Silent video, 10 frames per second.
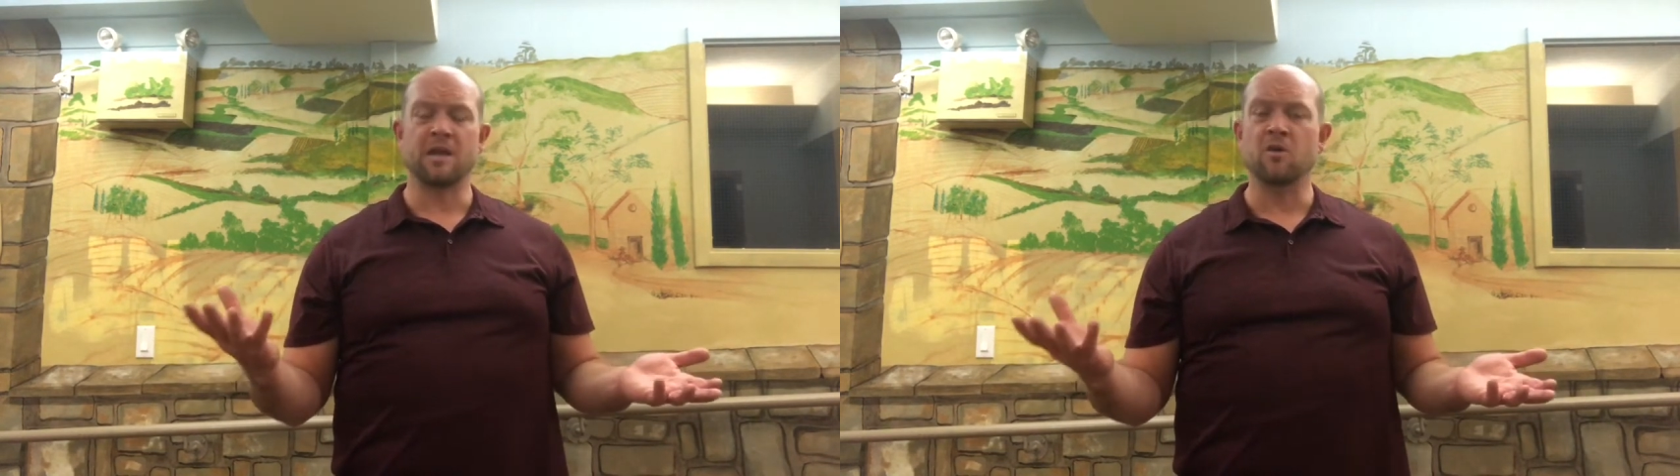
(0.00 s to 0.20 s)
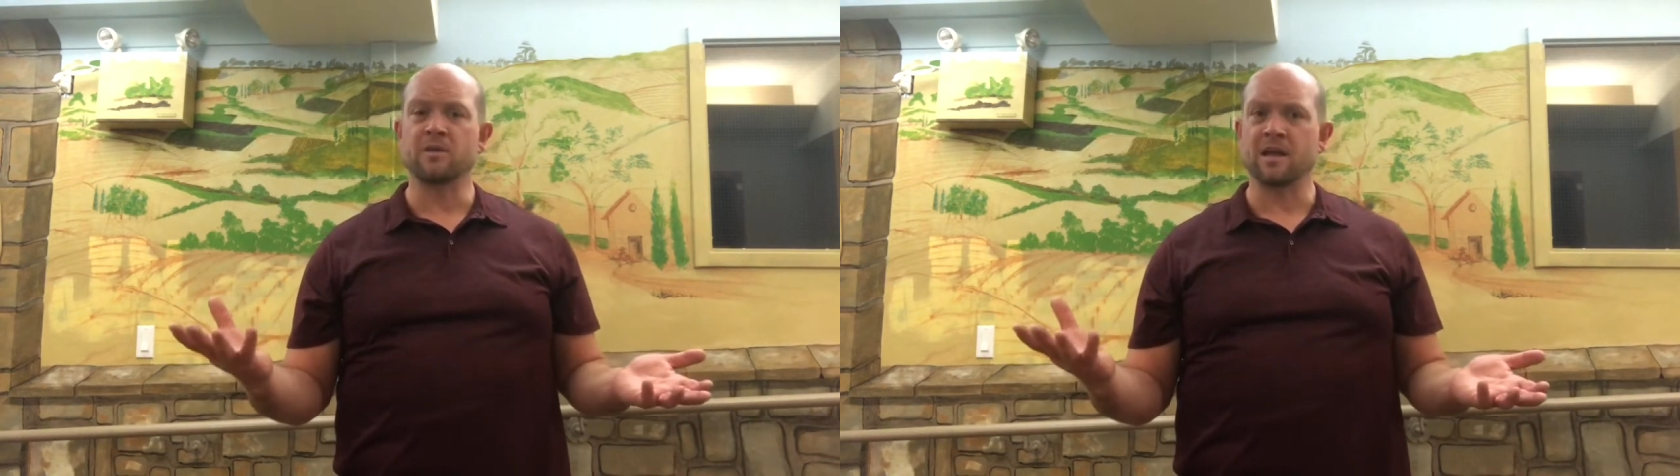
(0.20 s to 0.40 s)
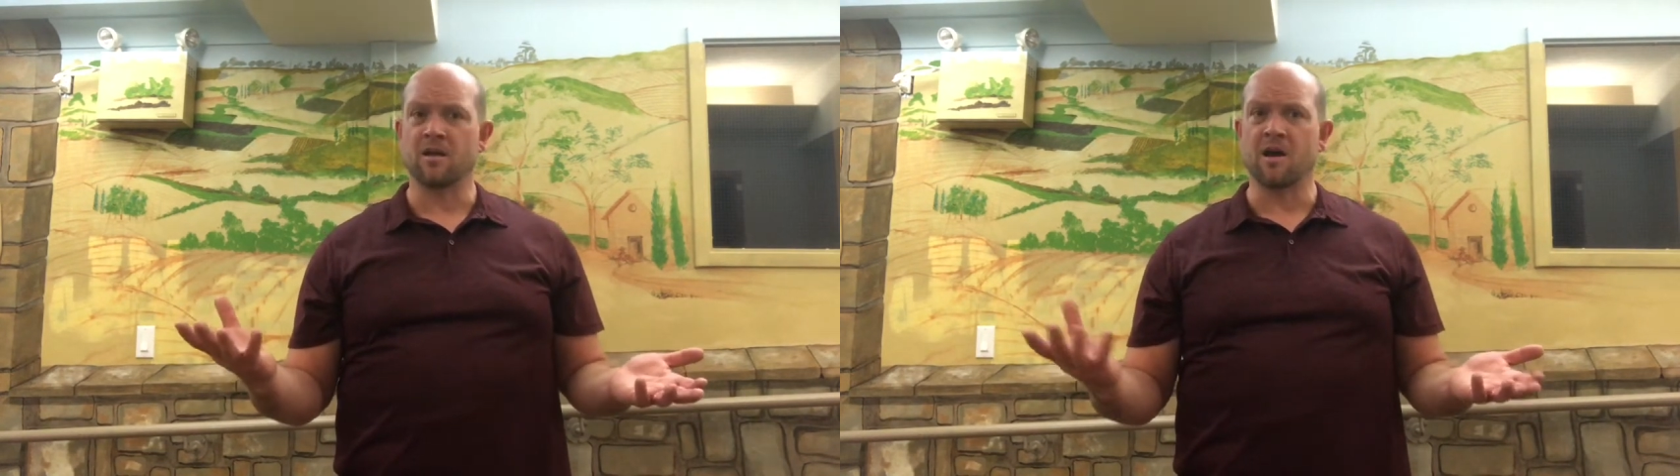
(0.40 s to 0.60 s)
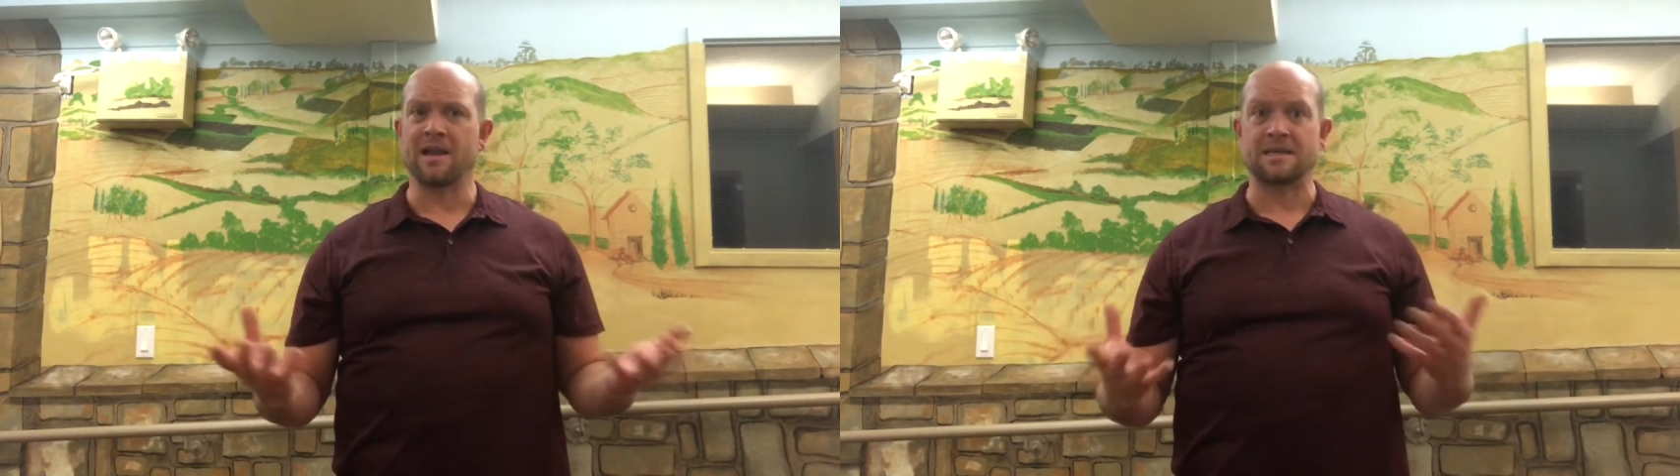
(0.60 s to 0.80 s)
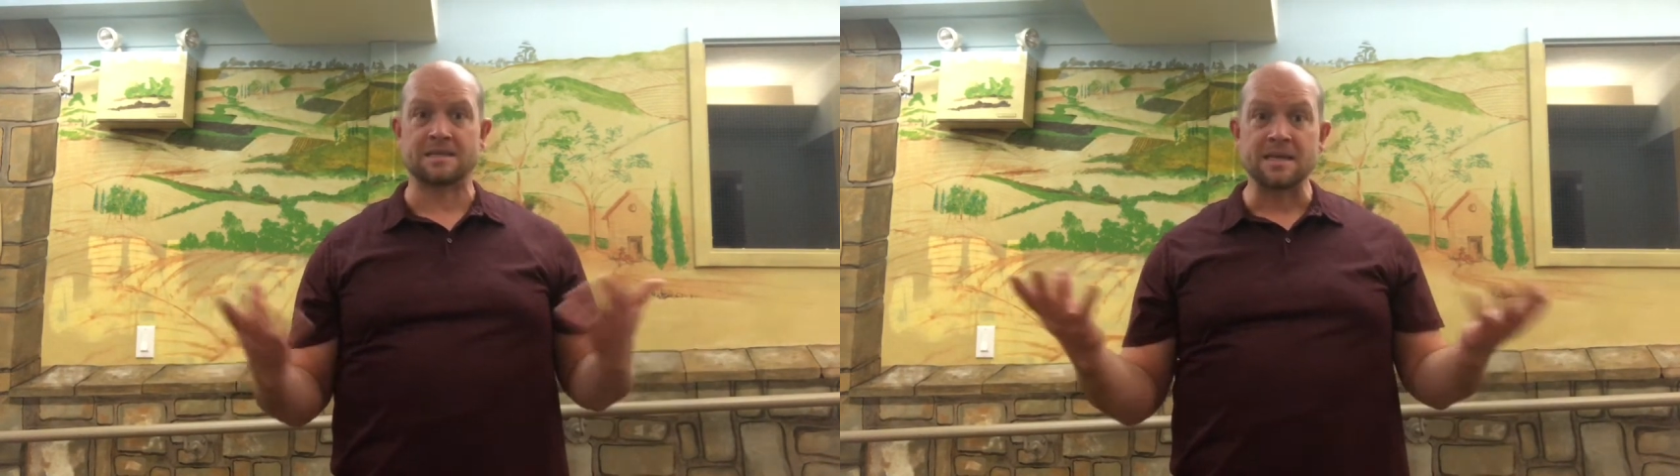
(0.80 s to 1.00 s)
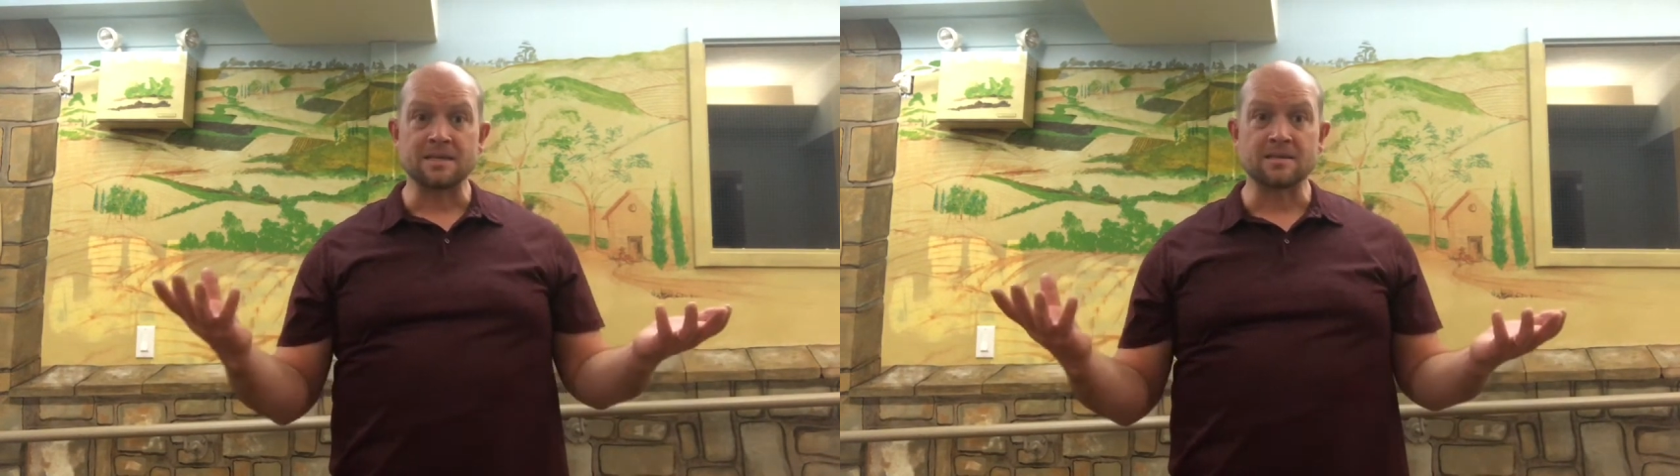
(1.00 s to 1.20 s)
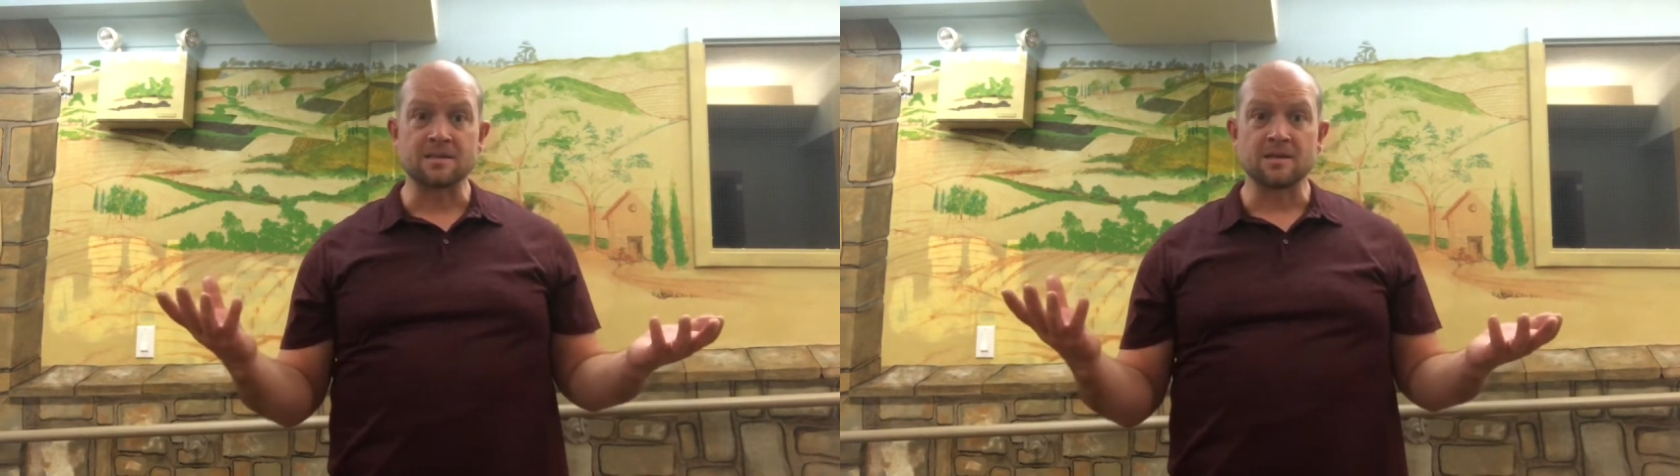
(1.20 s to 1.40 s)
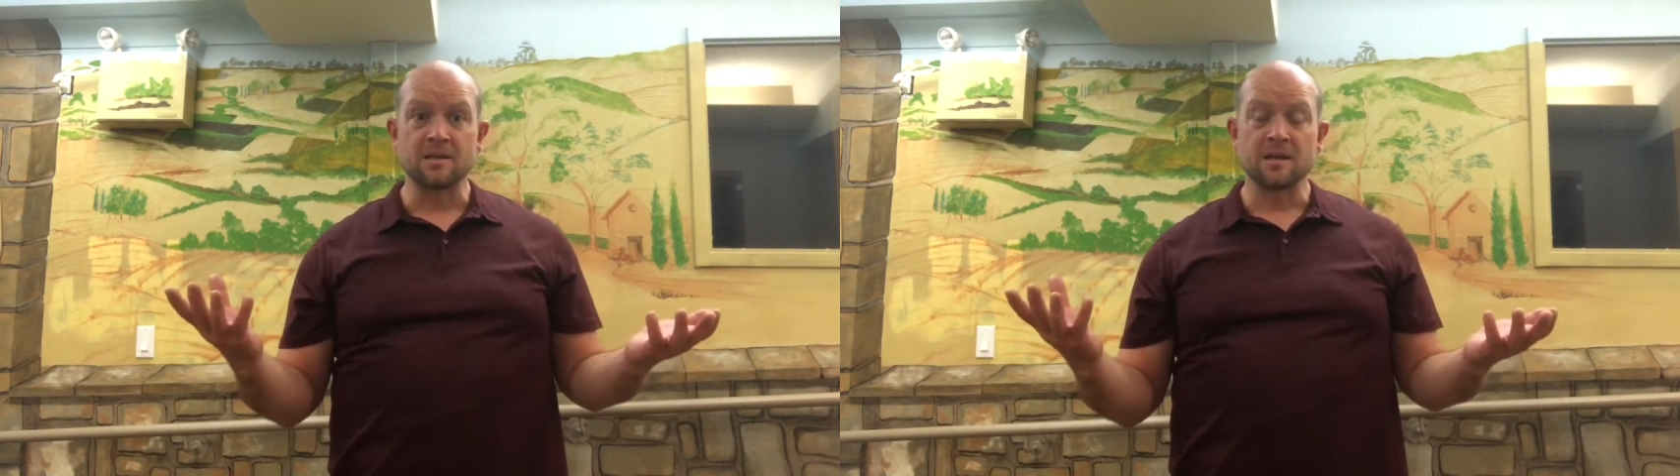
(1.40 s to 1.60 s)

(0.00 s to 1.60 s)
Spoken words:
doubt that God exists